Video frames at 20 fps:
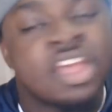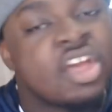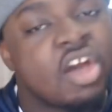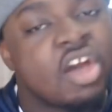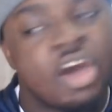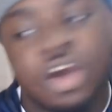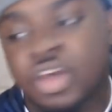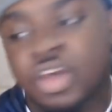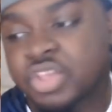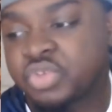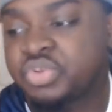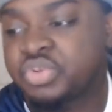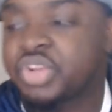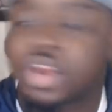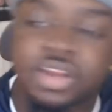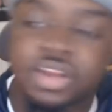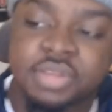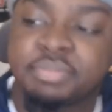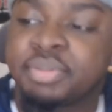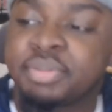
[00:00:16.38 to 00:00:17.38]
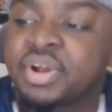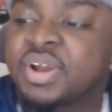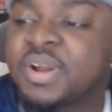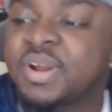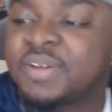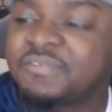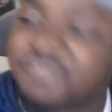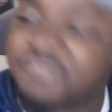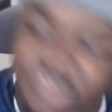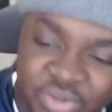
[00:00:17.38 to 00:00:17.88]
All you Dirty
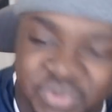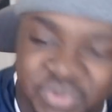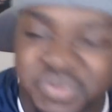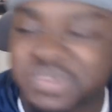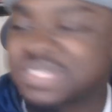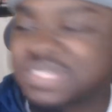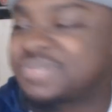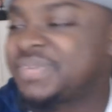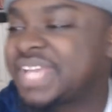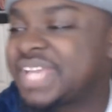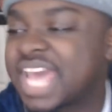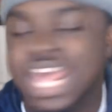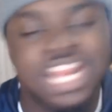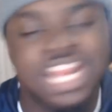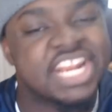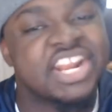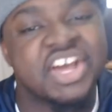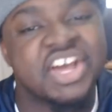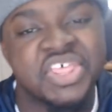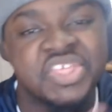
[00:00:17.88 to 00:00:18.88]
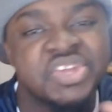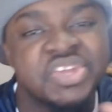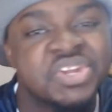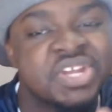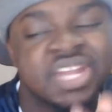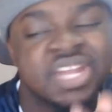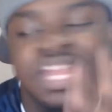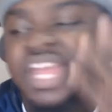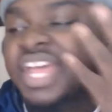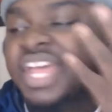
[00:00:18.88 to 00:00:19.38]
Bird folks, we got another
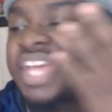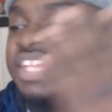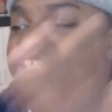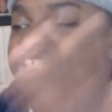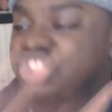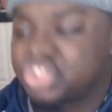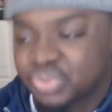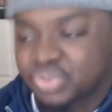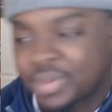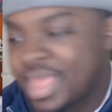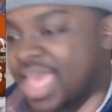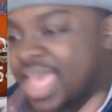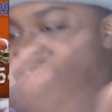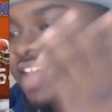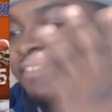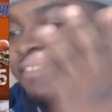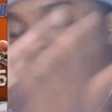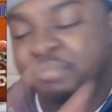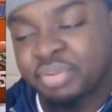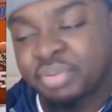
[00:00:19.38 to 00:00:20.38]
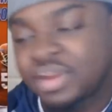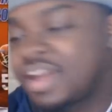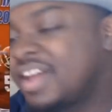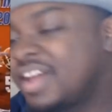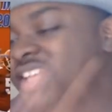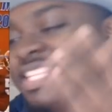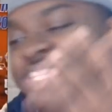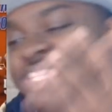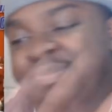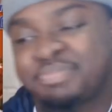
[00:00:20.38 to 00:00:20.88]
draft
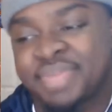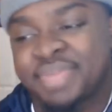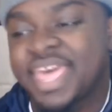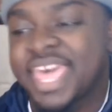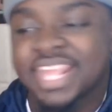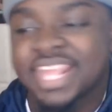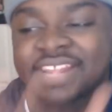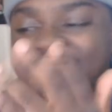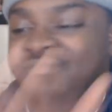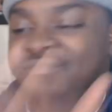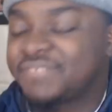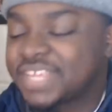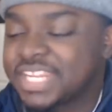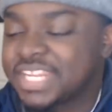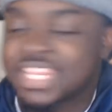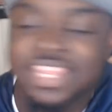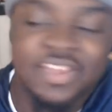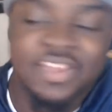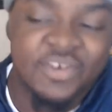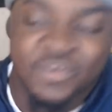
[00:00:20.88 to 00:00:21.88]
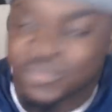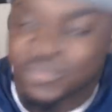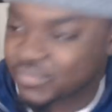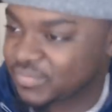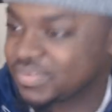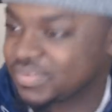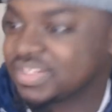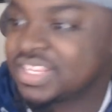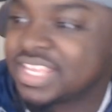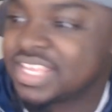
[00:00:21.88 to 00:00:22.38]
prospect video.
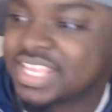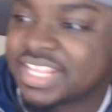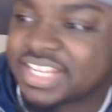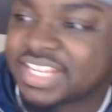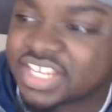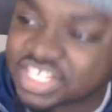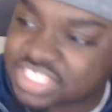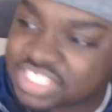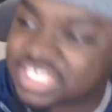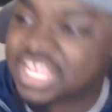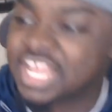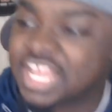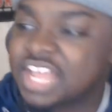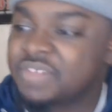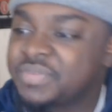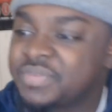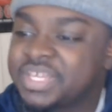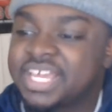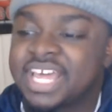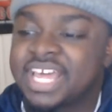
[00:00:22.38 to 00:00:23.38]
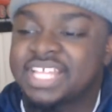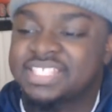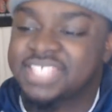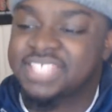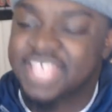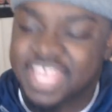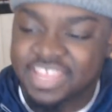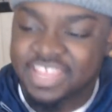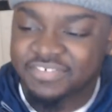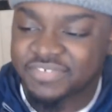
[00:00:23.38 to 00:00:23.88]
This time we got
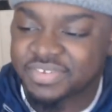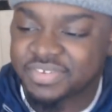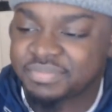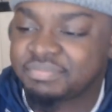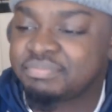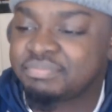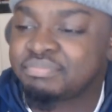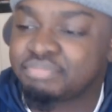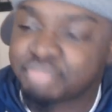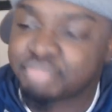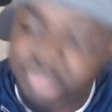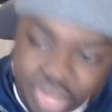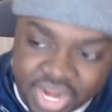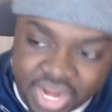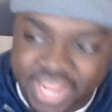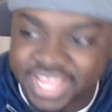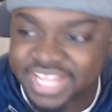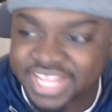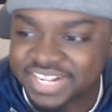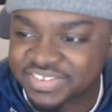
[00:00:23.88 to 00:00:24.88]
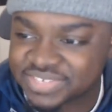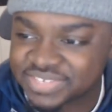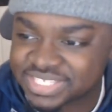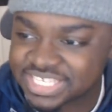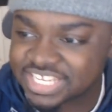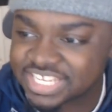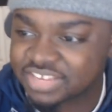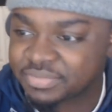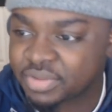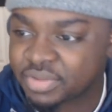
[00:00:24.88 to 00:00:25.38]
Taven Bryan. You
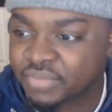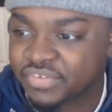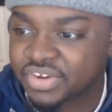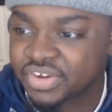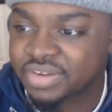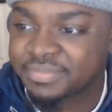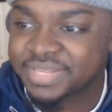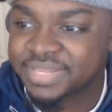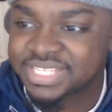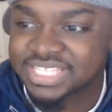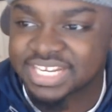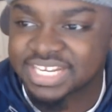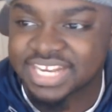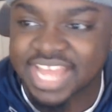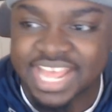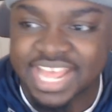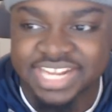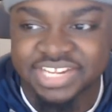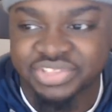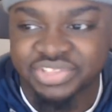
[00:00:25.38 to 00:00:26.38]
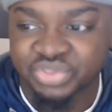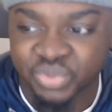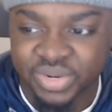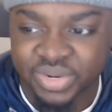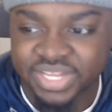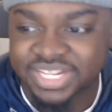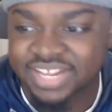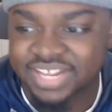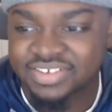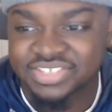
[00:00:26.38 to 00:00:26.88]
see him over here, Mister
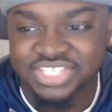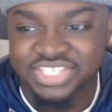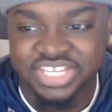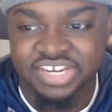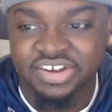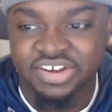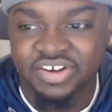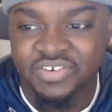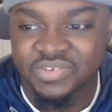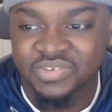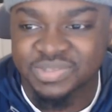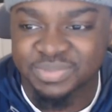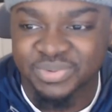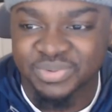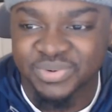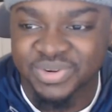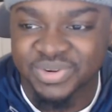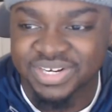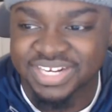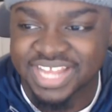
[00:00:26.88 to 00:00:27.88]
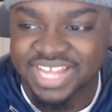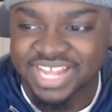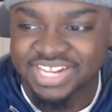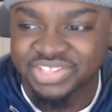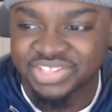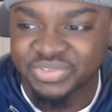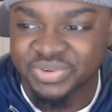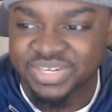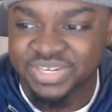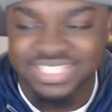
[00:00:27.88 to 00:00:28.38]
ninety-three. That was the year I was born,
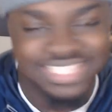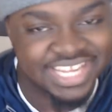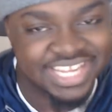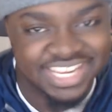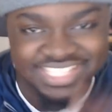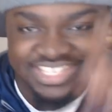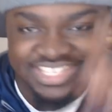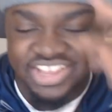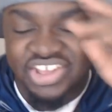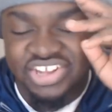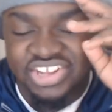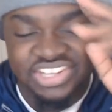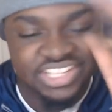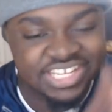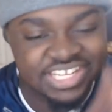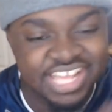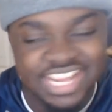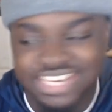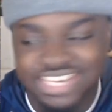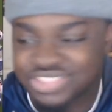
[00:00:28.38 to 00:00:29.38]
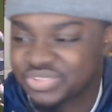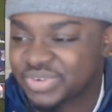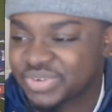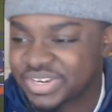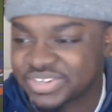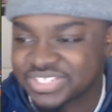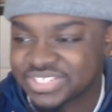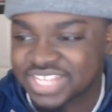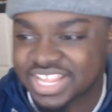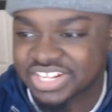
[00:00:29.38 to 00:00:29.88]
ninety-three. Shout out to all the ninety-three
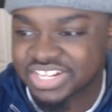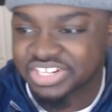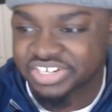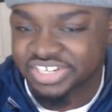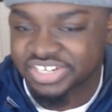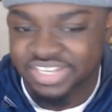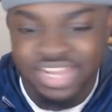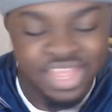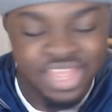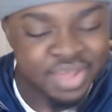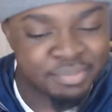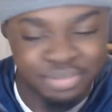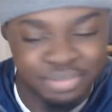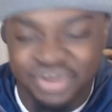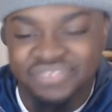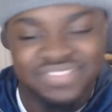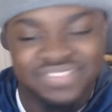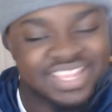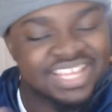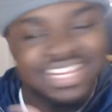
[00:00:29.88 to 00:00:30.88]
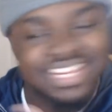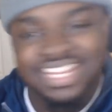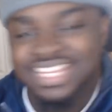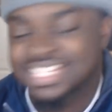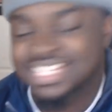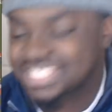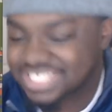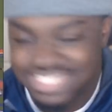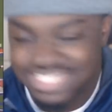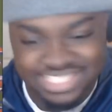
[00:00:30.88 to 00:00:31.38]
years out there. Birthday
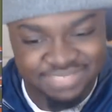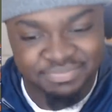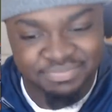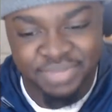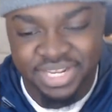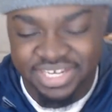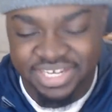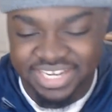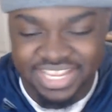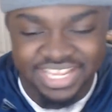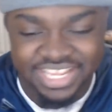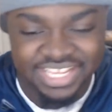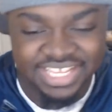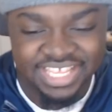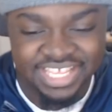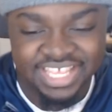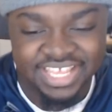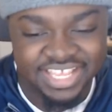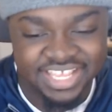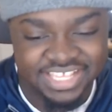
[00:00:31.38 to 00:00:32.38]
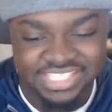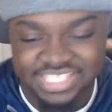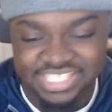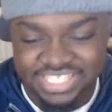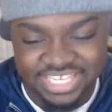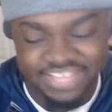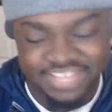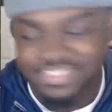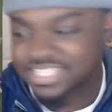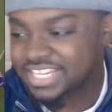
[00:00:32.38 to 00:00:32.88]
next Monday. It's the
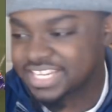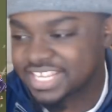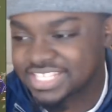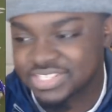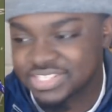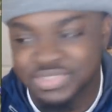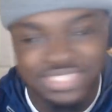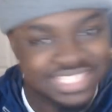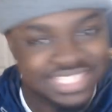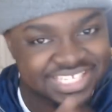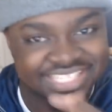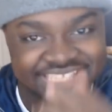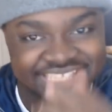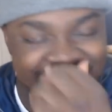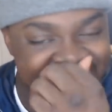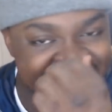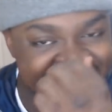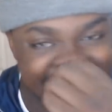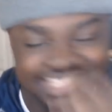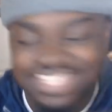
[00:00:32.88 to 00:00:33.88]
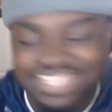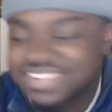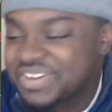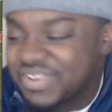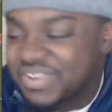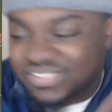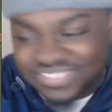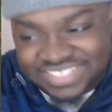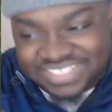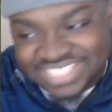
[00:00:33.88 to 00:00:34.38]
tenth today, so sixteenth. You know
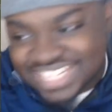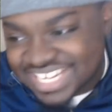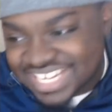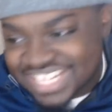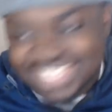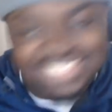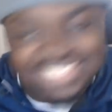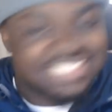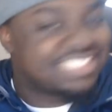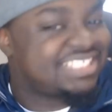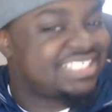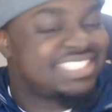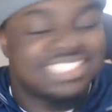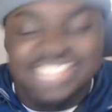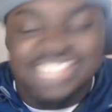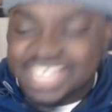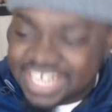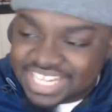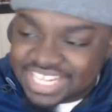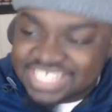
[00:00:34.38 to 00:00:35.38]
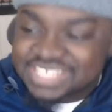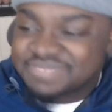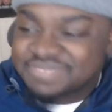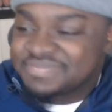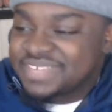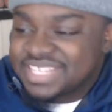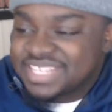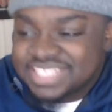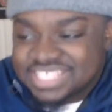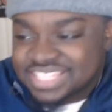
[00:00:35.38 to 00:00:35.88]
what I'm saying? Shout out to
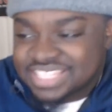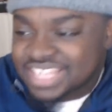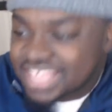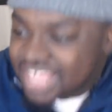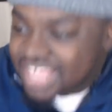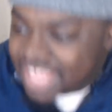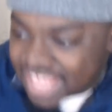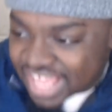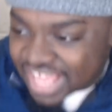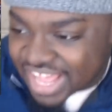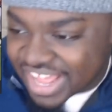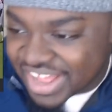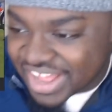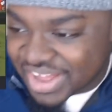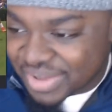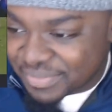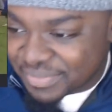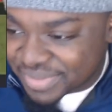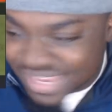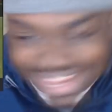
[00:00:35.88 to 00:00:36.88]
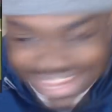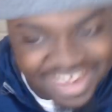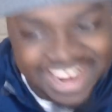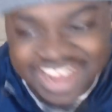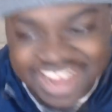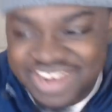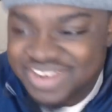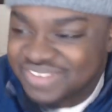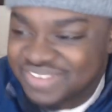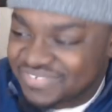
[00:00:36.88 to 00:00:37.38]
me. Uh, but y'all
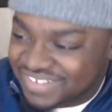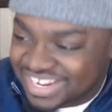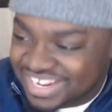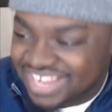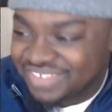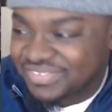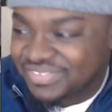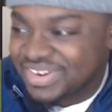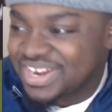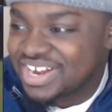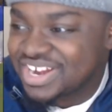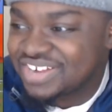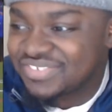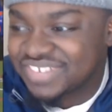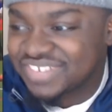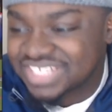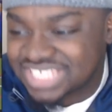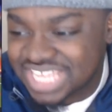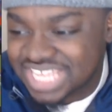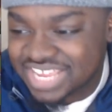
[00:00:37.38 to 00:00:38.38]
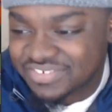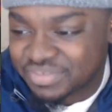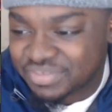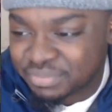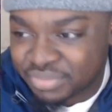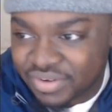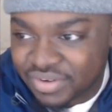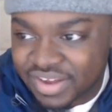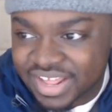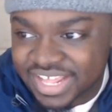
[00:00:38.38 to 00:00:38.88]
not here for that. We're here for Taven
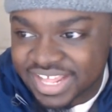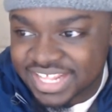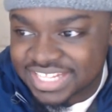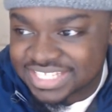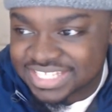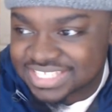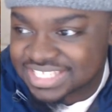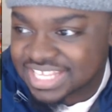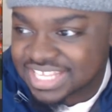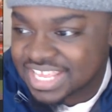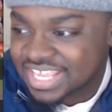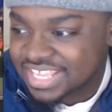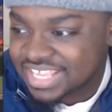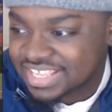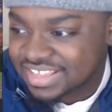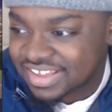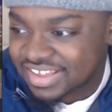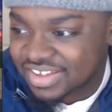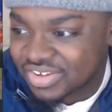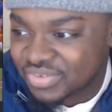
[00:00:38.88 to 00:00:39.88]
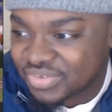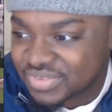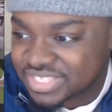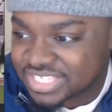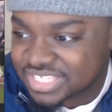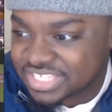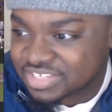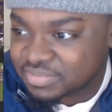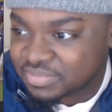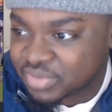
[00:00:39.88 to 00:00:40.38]
Bryan's. Uh oh, we
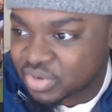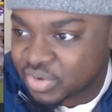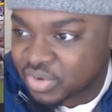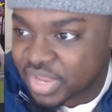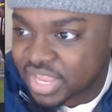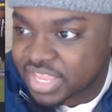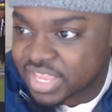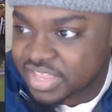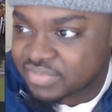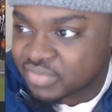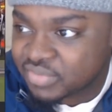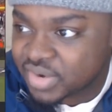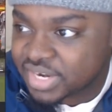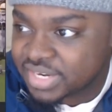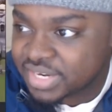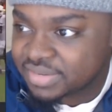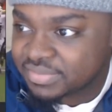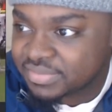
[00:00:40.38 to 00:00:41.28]
see him. Okay, he running.